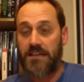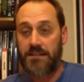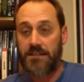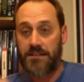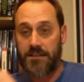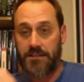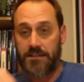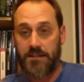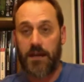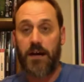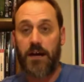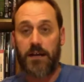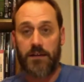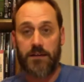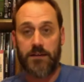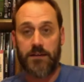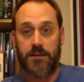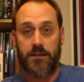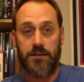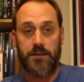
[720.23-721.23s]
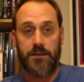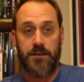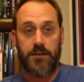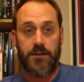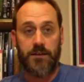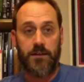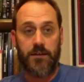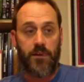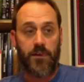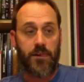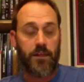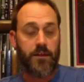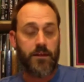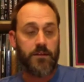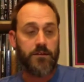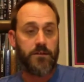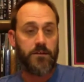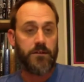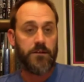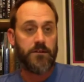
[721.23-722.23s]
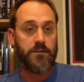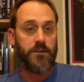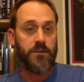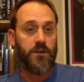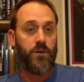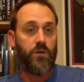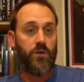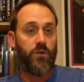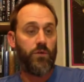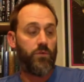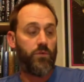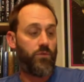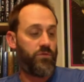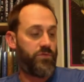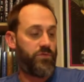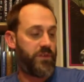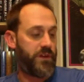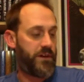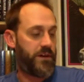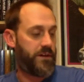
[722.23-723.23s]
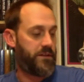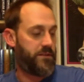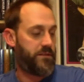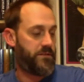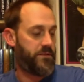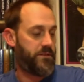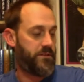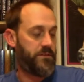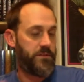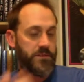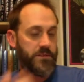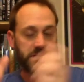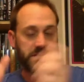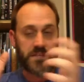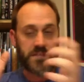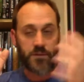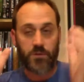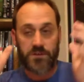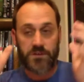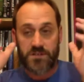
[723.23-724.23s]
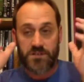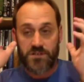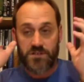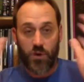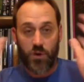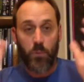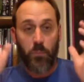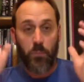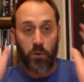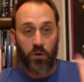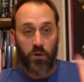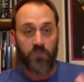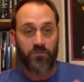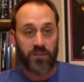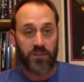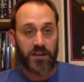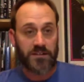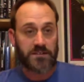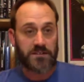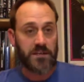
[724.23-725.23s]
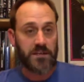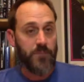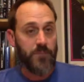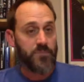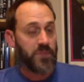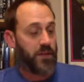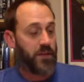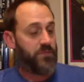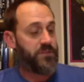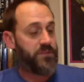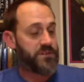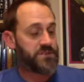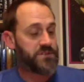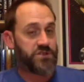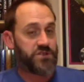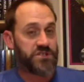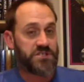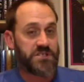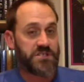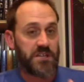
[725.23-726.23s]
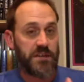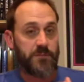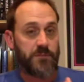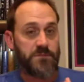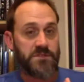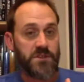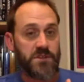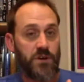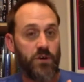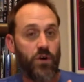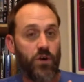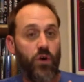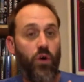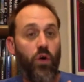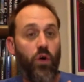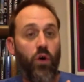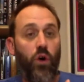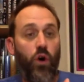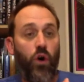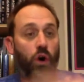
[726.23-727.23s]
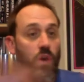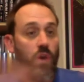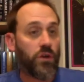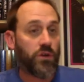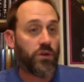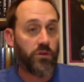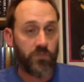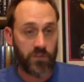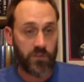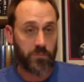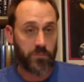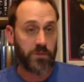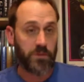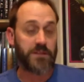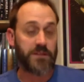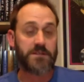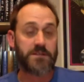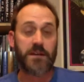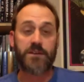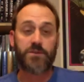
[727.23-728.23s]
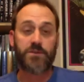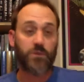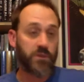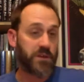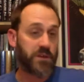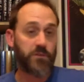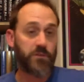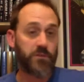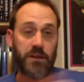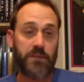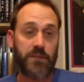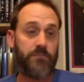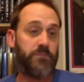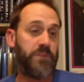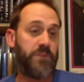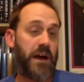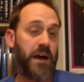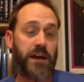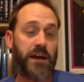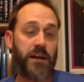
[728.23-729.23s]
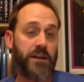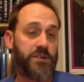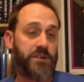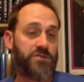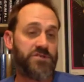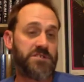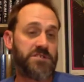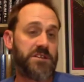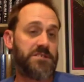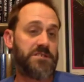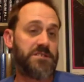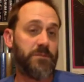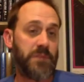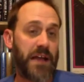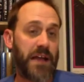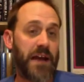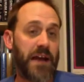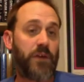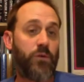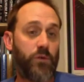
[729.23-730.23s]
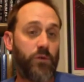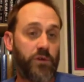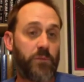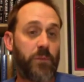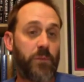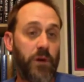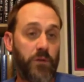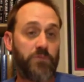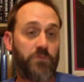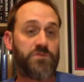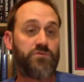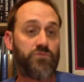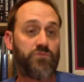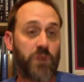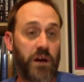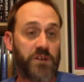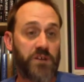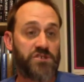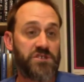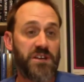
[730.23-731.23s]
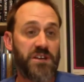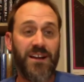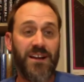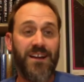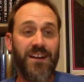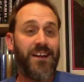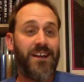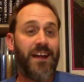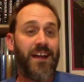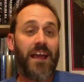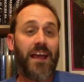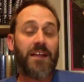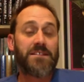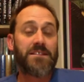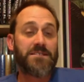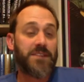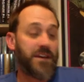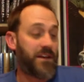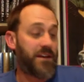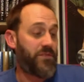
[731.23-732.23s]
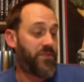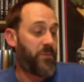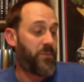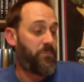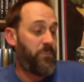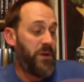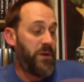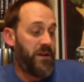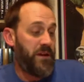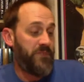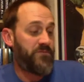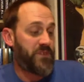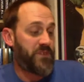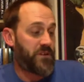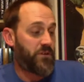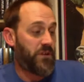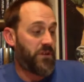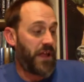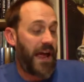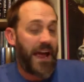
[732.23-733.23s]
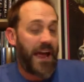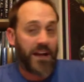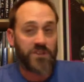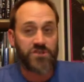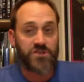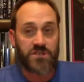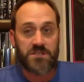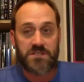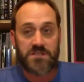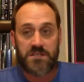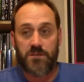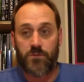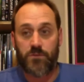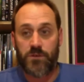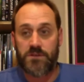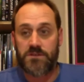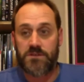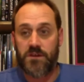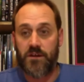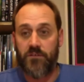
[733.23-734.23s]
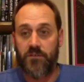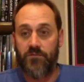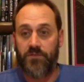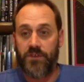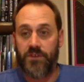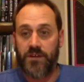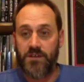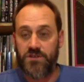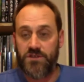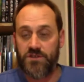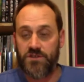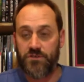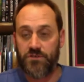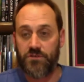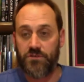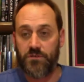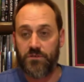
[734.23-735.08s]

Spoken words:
done. You know, the sequence is so perfect, and this just seems all over the place. I totally agree. I Got Issue says the Black Order part was rushed, and it's like the pivotal action sequence of the issue.